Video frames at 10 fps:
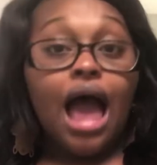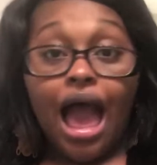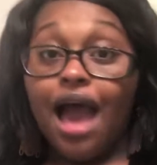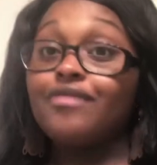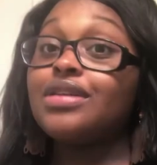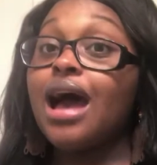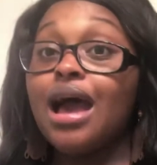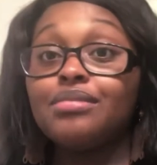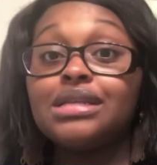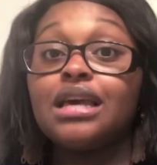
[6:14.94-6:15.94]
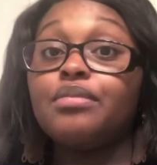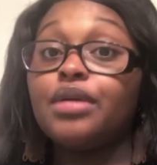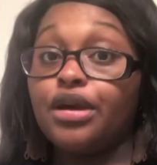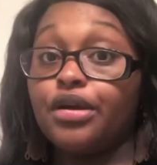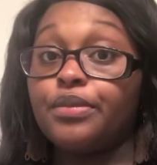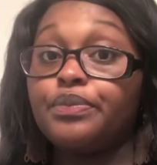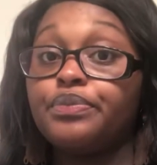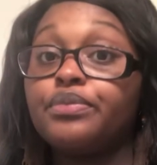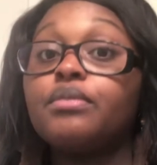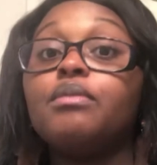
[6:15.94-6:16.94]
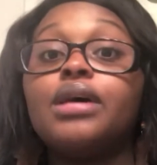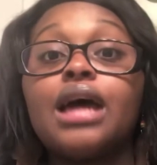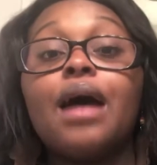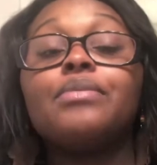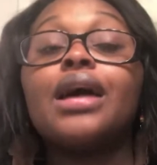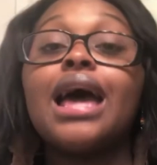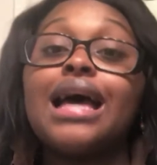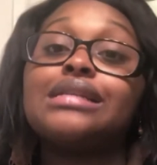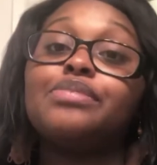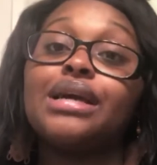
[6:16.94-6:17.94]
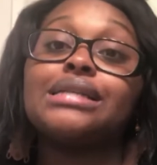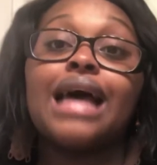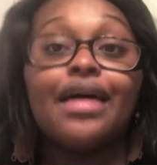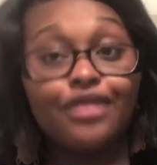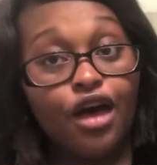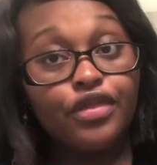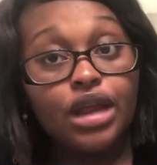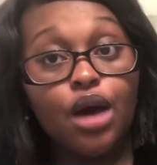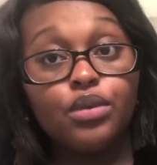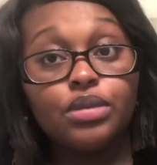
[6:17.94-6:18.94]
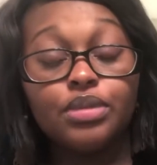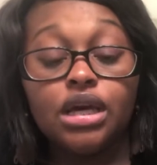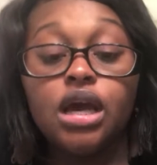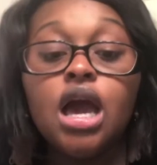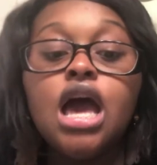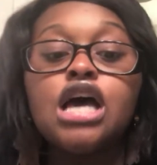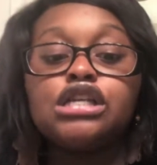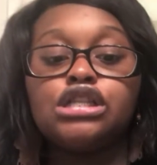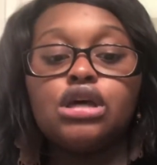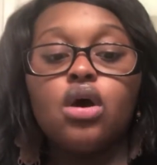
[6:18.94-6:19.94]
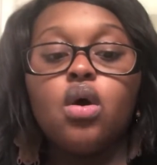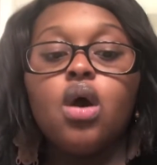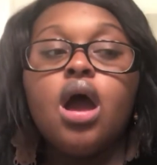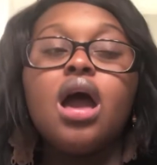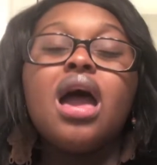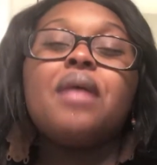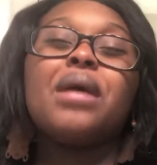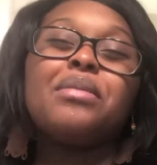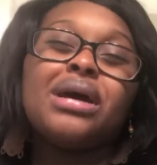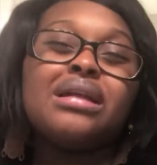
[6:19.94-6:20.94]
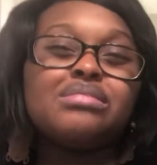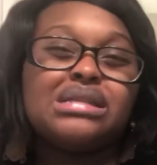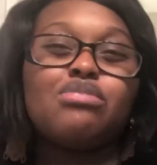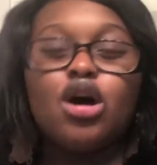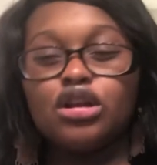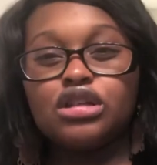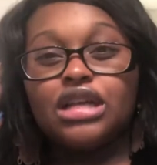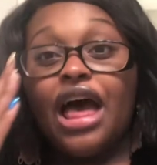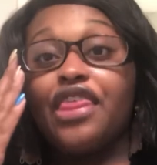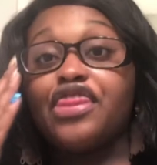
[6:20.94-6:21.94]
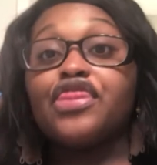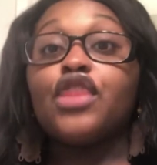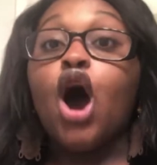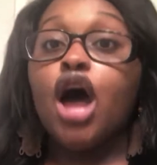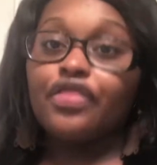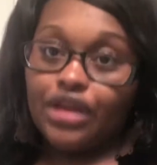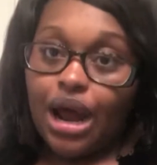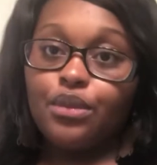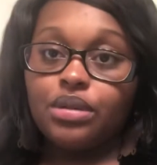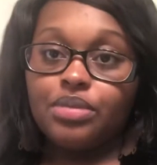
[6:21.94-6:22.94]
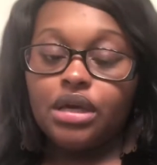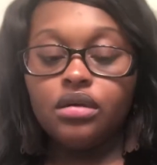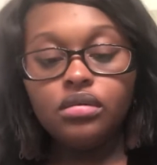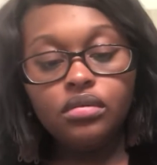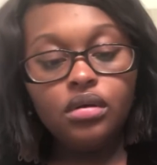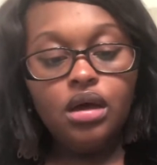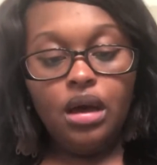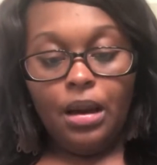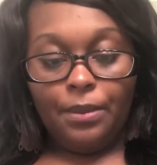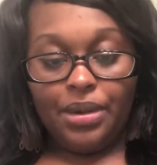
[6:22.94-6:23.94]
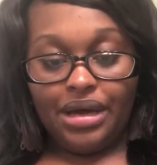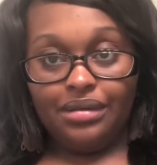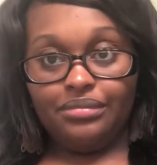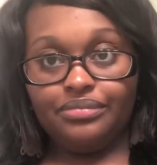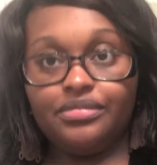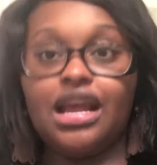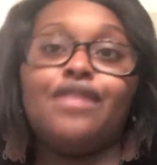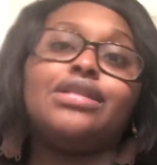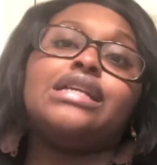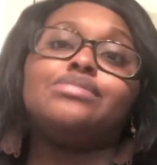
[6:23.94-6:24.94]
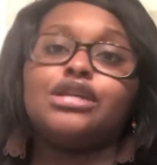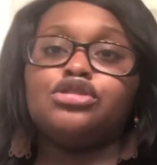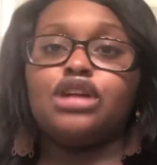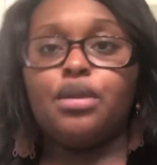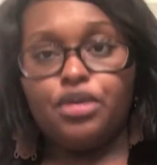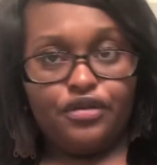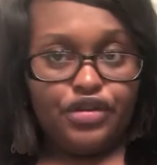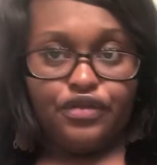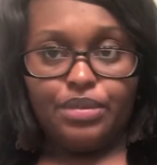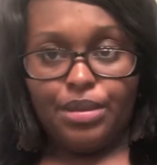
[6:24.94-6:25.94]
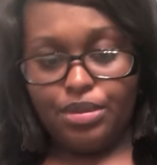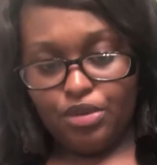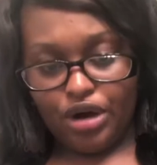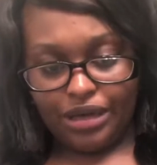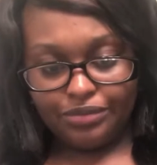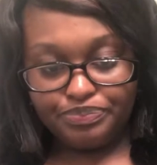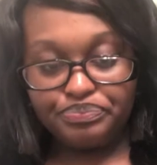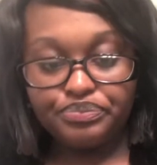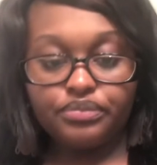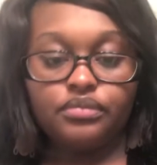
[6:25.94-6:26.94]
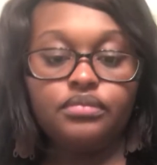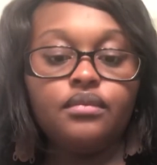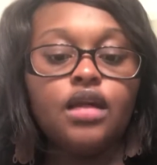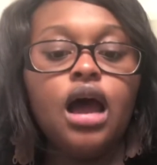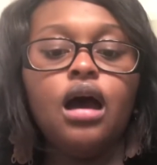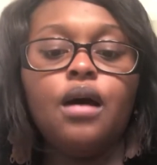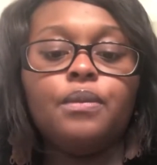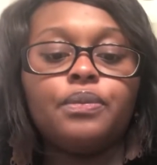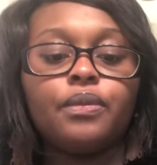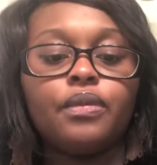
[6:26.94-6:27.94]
I have time to get bigger, but I'm not as big as I thought that I would be. So in my mind, I'm smaller than I thought that I would be. But everything's measuring out perfect for baby boy. Did